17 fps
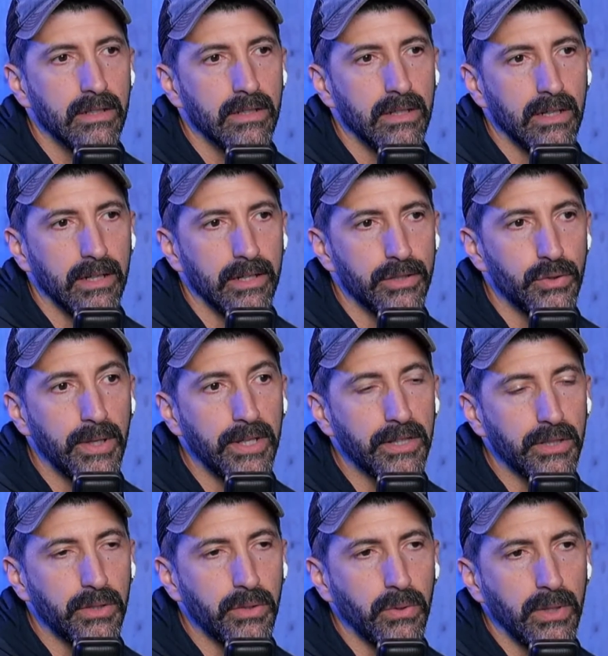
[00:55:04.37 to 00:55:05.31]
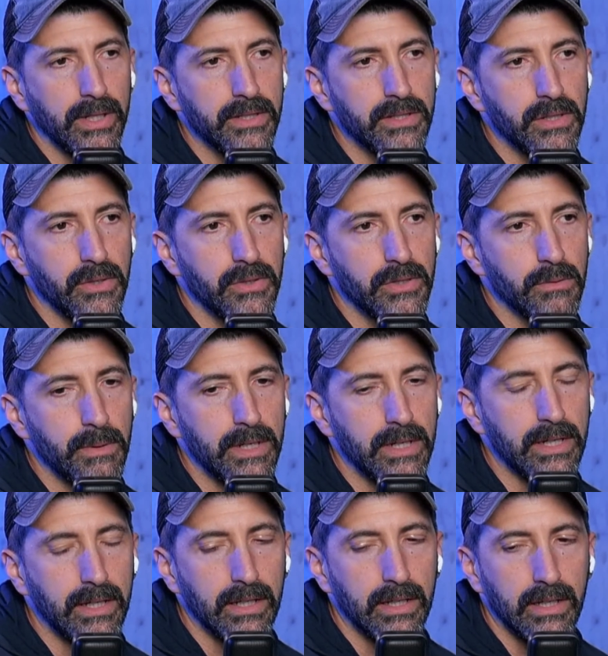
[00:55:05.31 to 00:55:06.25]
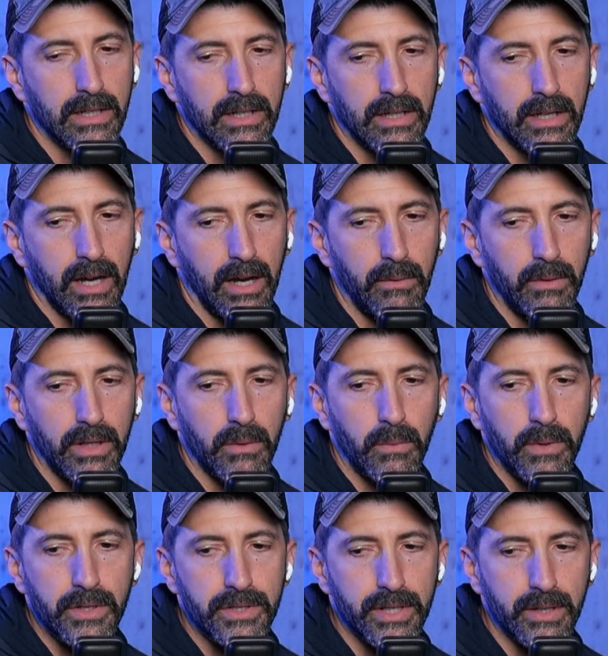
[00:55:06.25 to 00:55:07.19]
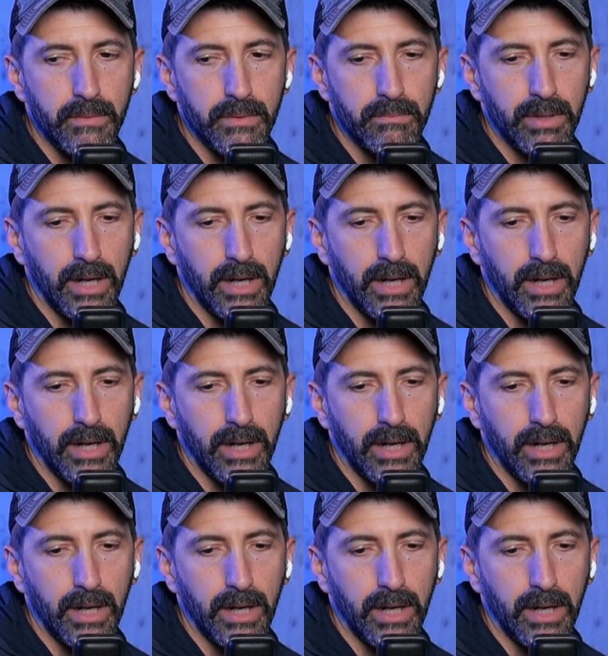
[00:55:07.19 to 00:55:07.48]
uh, drank the Kool Aid, so to speak, I really wish they would